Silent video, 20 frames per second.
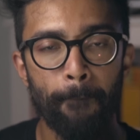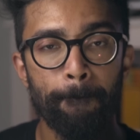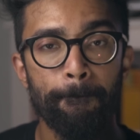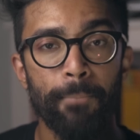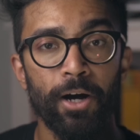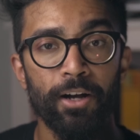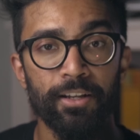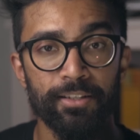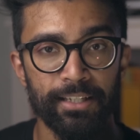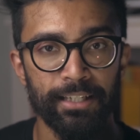
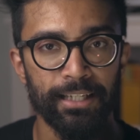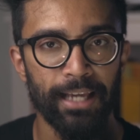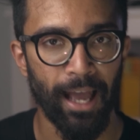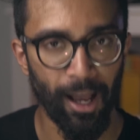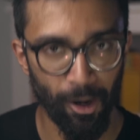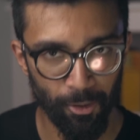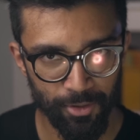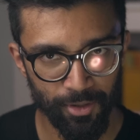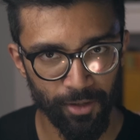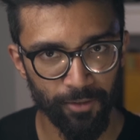passing
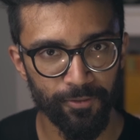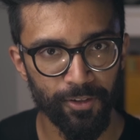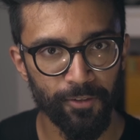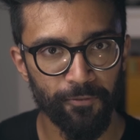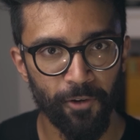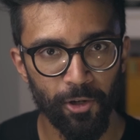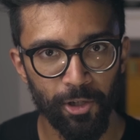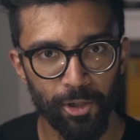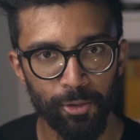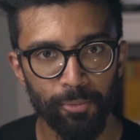out of the
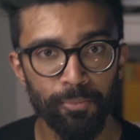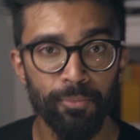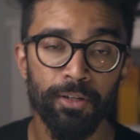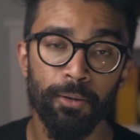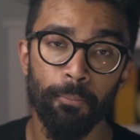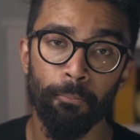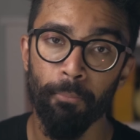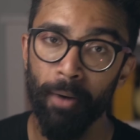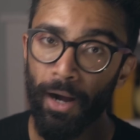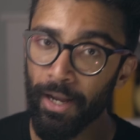volume
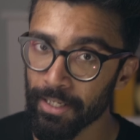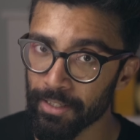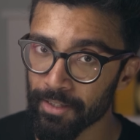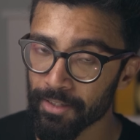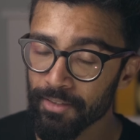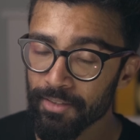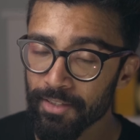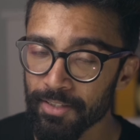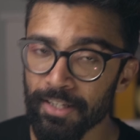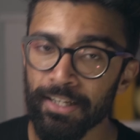
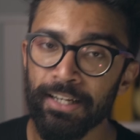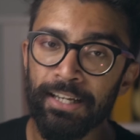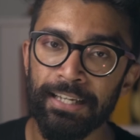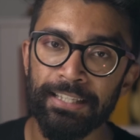minus